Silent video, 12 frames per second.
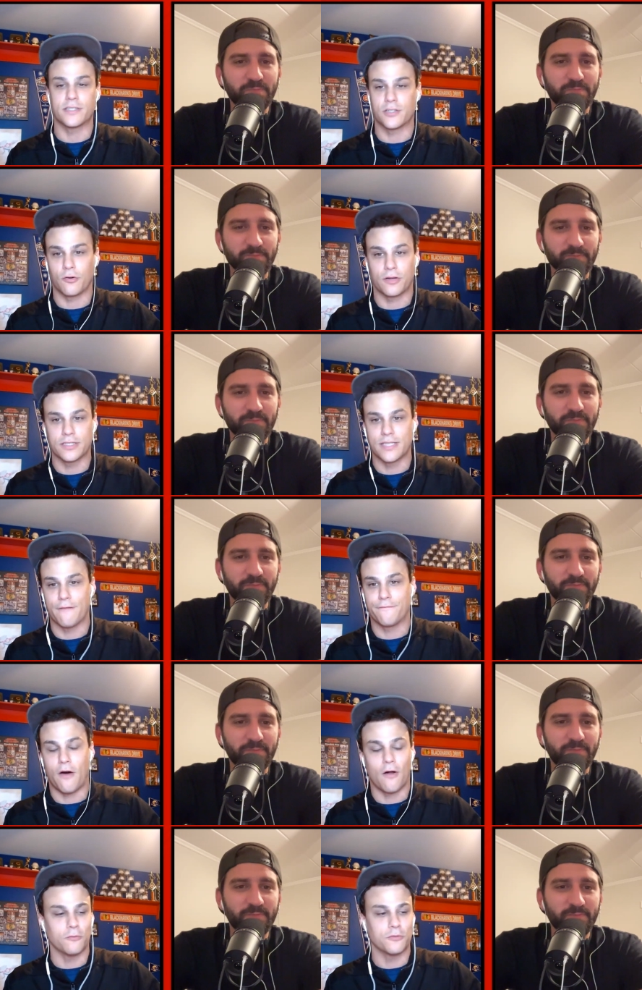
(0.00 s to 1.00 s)
Speaker 1: circus that
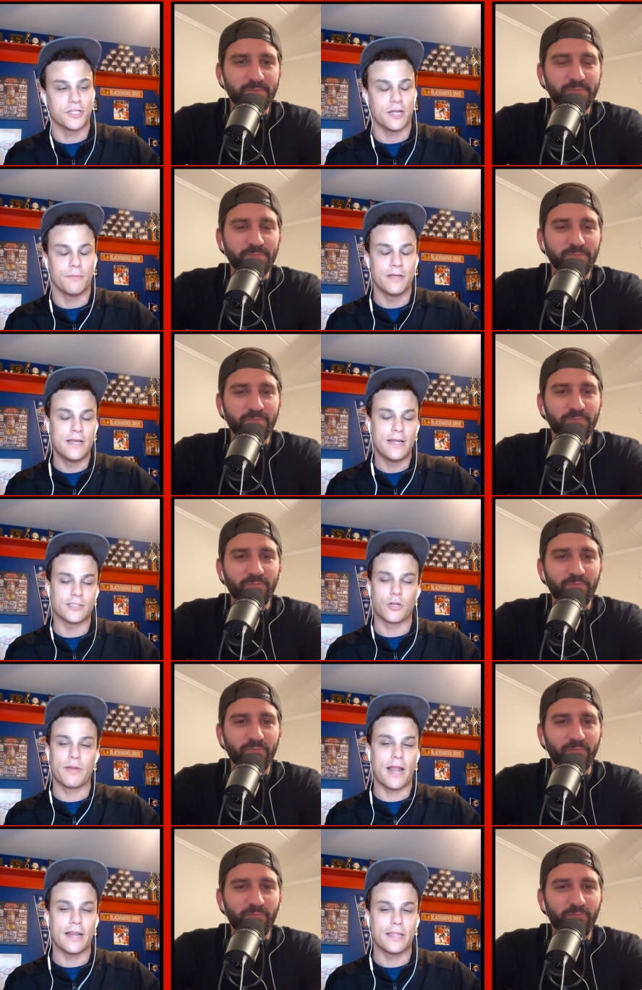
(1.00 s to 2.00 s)
follows him, has there
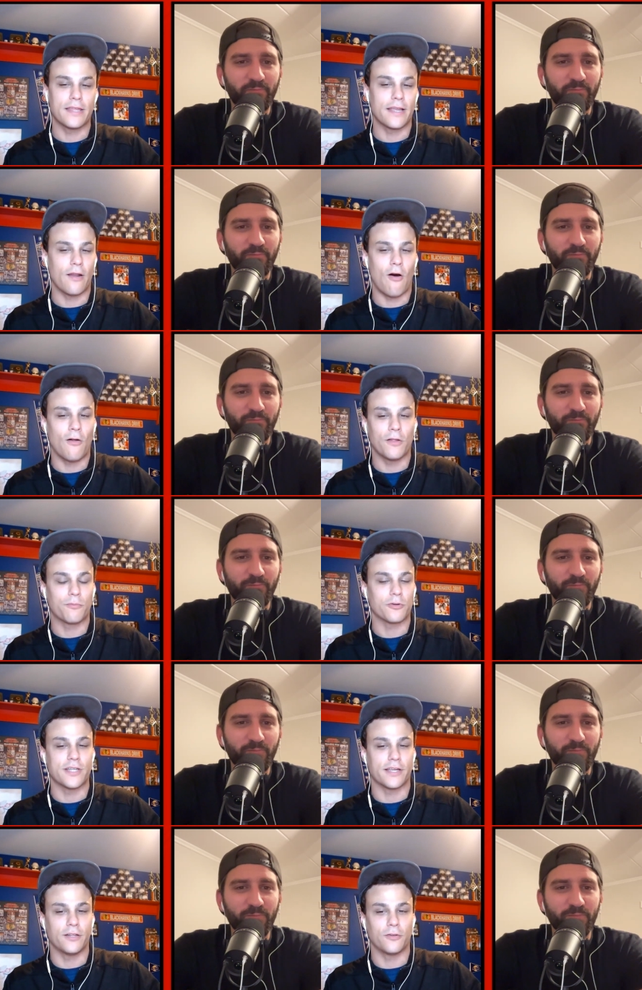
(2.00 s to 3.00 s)
been anything at all in
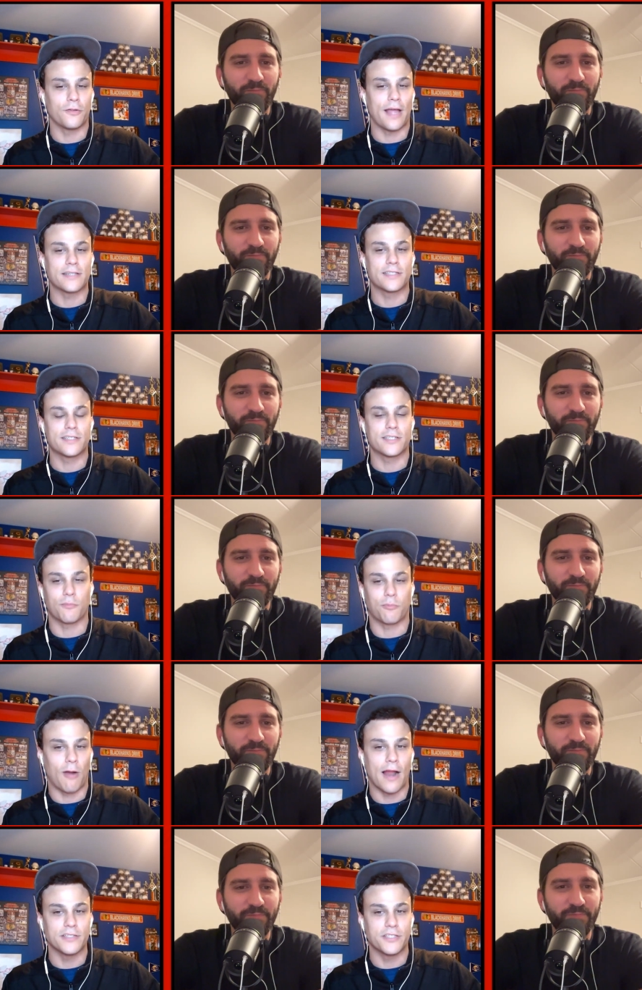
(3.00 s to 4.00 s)
particular that's
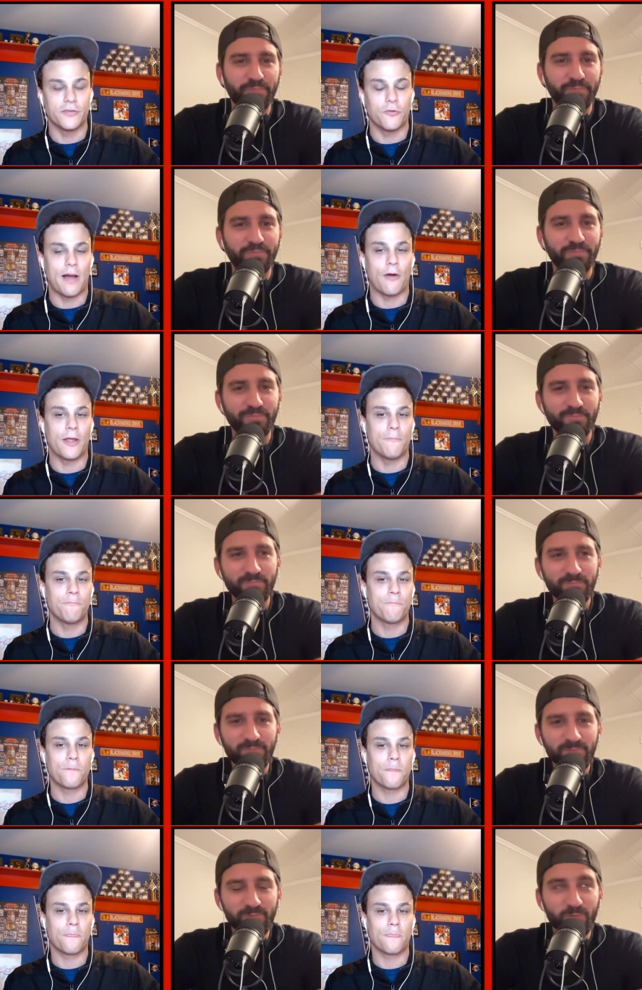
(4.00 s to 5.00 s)
surprised you about
Speaker 2: him?
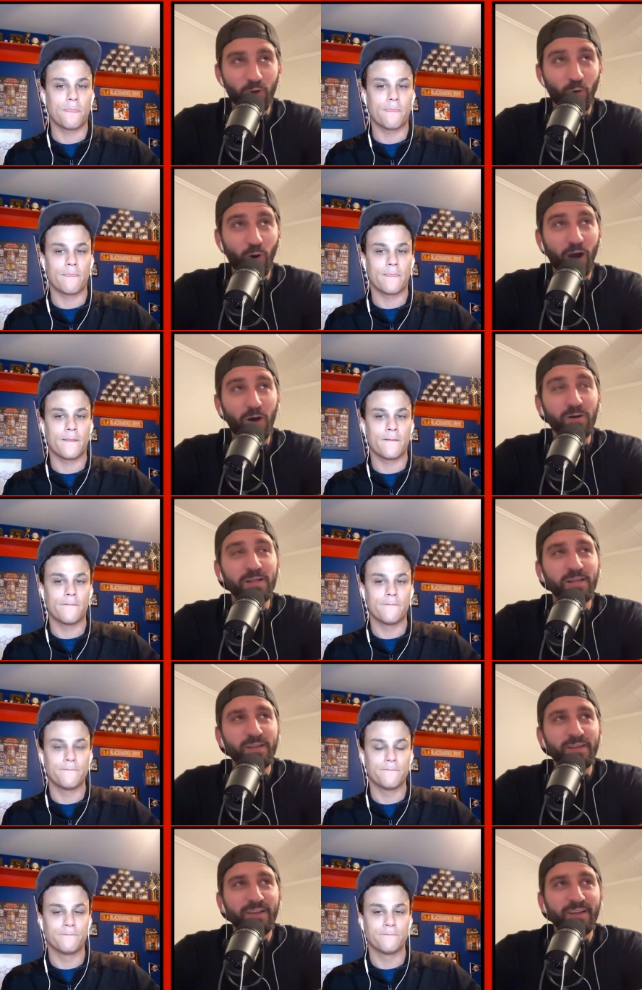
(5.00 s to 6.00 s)
Well,
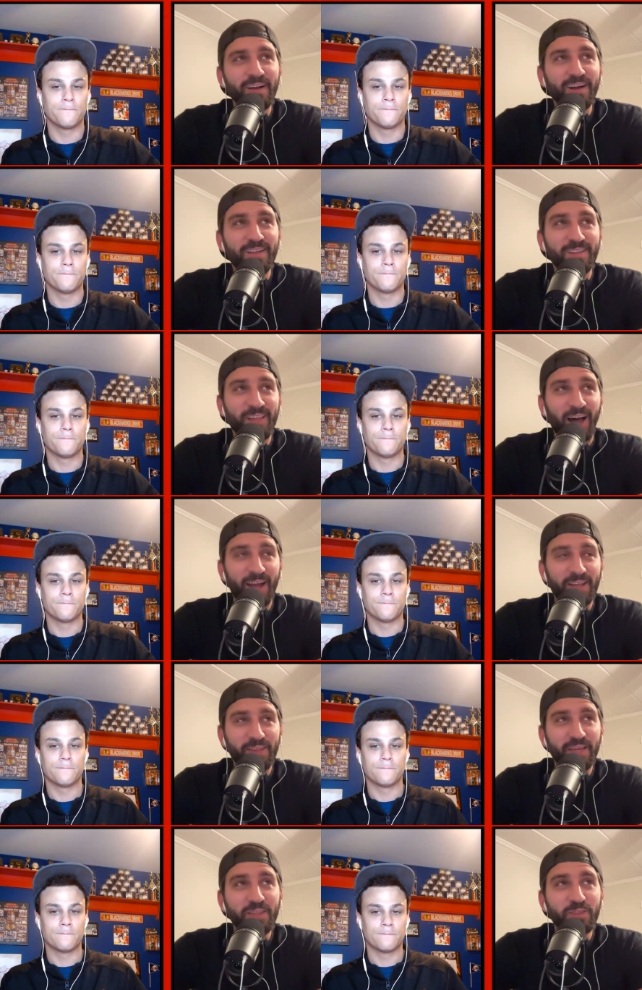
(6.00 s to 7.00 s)
I
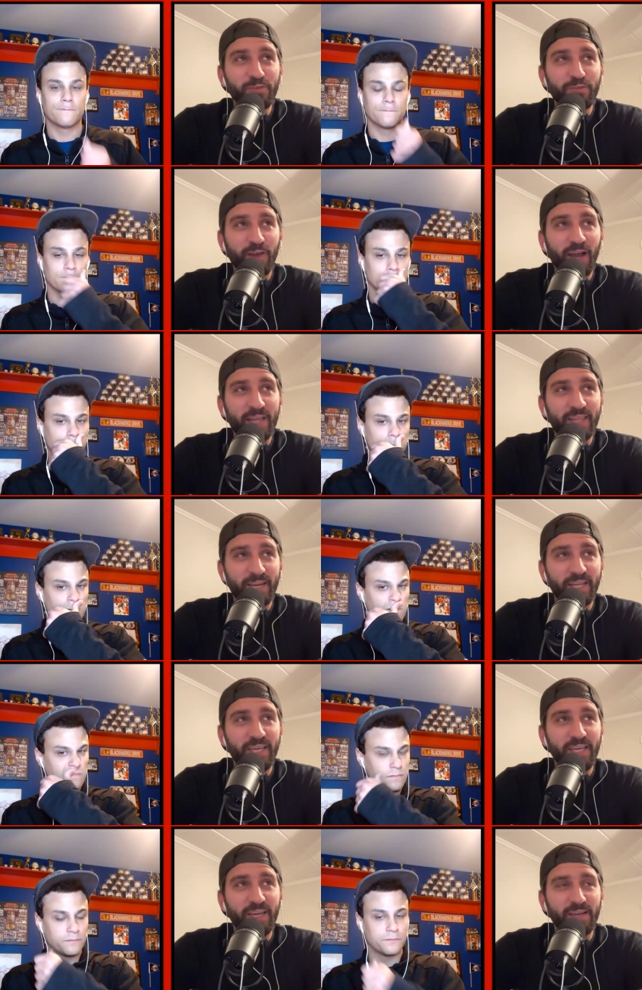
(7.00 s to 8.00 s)
think the fact that
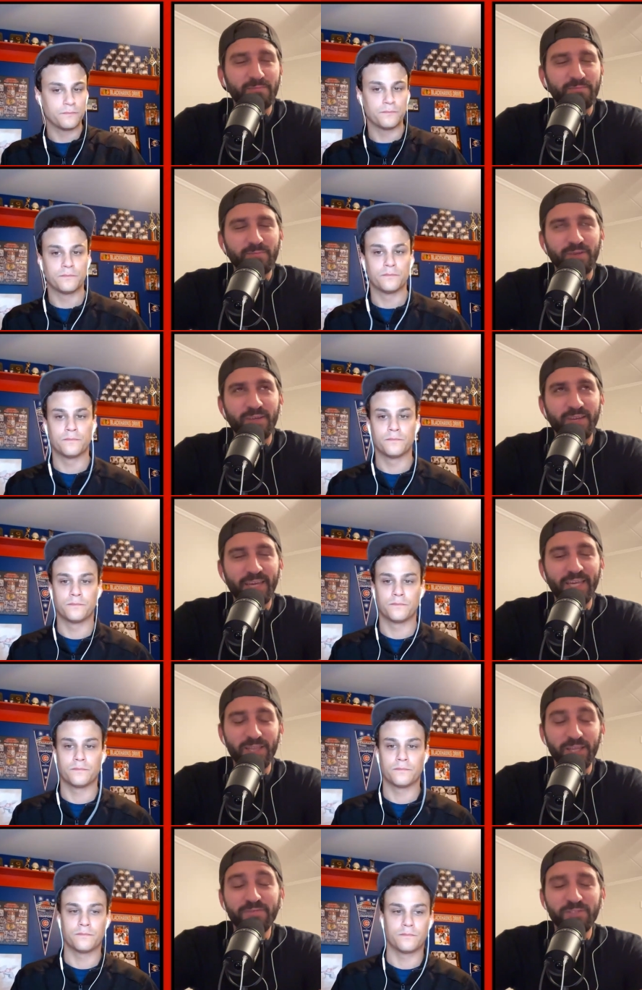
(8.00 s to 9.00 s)
he
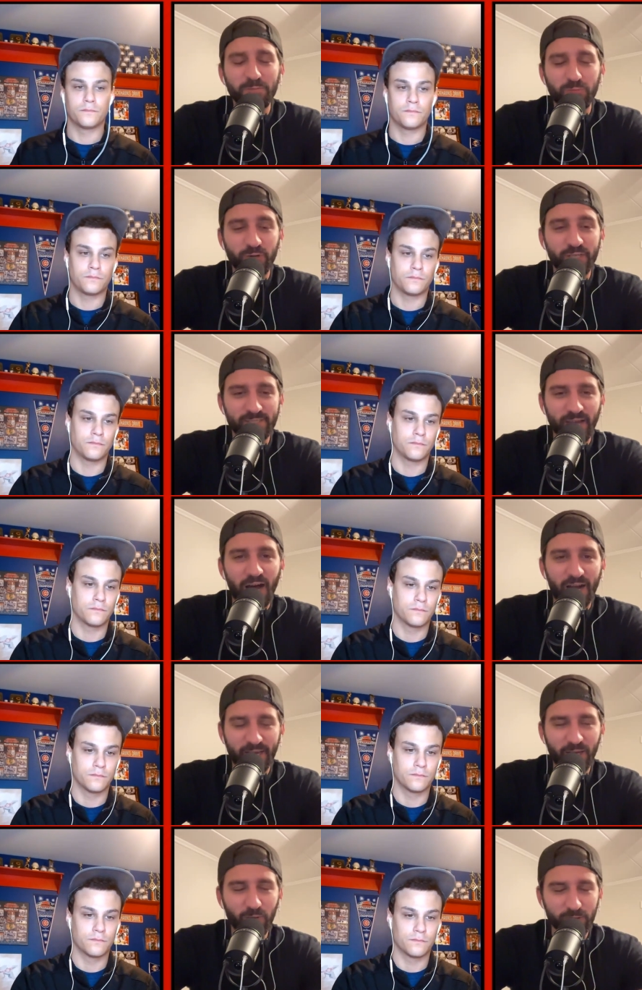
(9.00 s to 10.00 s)
he lives and breathes
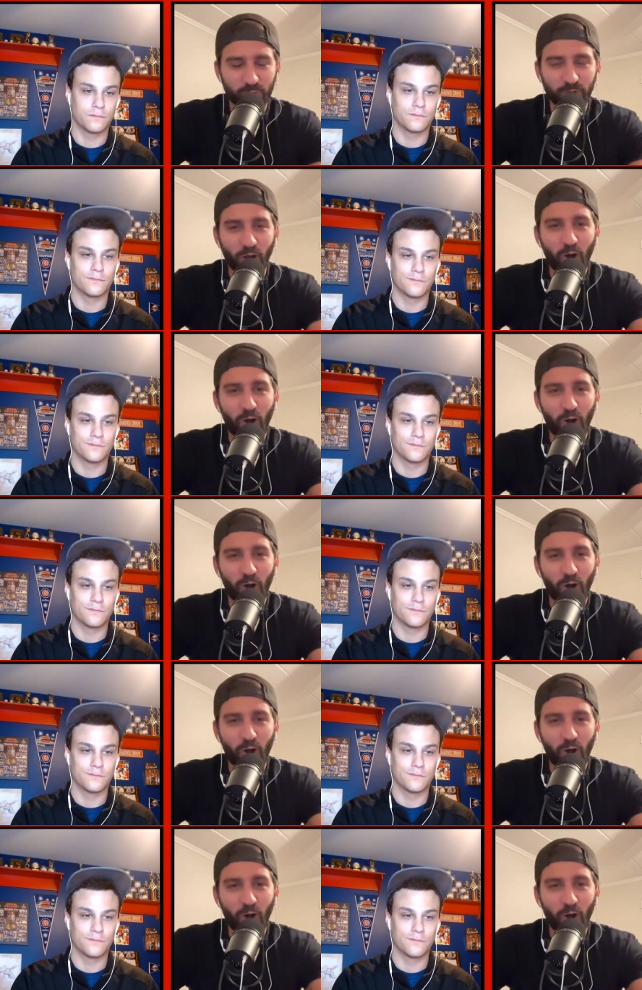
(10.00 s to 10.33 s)
hockey, which we